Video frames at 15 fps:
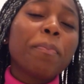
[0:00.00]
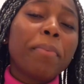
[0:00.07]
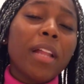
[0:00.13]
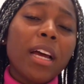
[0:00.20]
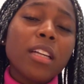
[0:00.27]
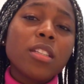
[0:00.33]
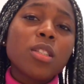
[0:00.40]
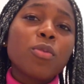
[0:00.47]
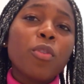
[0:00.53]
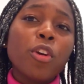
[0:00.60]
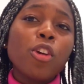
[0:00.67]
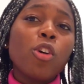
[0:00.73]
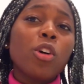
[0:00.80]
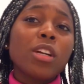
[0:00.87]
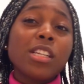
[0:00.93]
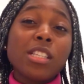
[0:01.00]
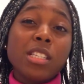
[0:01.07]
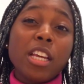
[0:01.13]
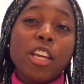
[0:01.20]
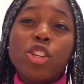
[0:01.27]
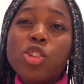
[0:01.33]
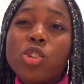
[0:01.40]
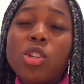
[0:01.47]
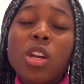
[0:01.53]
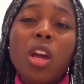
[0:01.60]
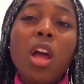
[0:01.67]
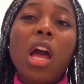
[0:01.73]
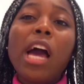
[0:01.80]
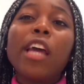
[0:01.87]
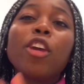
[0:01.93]
plans for your organization
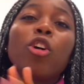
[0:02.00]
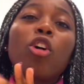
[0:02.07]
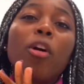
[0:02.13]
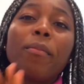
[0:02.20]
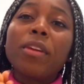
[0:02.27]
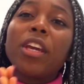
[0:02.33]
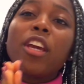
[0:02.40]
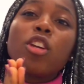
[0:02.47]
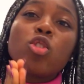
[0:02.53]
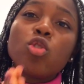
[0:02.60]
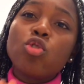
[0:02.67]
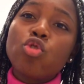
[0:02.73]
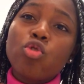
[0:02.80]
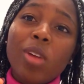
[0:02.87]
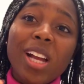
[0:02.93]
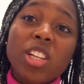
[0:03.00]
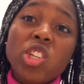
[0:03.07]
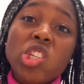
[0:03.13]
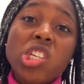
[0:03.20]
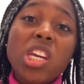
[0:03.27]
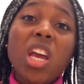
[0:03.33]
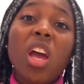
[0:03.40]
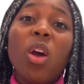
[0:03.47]
and your communication strategy,